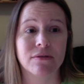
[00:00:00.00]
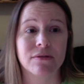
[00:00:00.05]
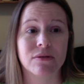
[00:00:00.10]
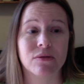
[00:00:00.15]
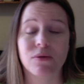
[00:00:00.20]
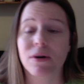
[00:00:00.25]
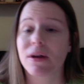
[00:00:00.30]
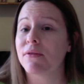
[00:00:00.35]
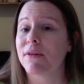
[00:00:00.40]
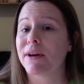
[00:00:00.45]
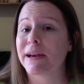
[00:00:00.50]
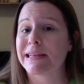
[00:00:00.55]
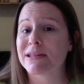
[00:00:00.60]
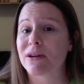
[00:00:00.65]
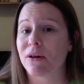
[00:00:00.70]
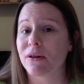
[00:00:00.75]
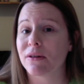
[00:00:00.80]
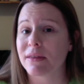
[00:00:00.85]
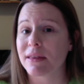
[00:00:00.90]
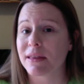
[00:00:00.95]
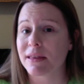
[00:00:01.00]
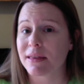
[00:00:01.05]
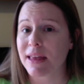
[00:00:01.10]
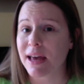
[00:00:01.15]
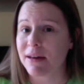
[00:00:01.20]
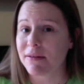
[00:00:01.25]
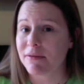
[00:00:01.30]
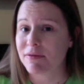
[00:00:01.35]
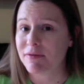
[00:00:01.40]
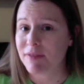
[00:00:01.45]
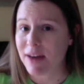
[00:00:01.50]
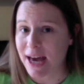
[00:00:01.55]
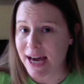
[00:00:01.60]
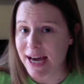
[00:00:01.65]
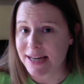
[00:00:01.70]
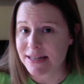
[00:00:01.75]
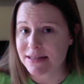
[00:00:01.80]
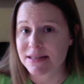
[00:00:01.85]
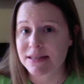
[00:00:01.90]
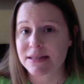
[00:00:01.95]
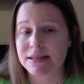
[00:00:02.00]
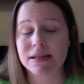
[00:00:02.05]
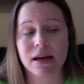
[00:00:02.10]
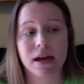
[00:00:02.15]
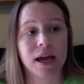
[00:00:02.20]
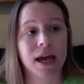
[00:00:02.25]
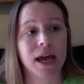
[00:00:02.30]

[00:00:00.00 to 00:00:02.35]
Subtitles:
the railroads aren't that fast,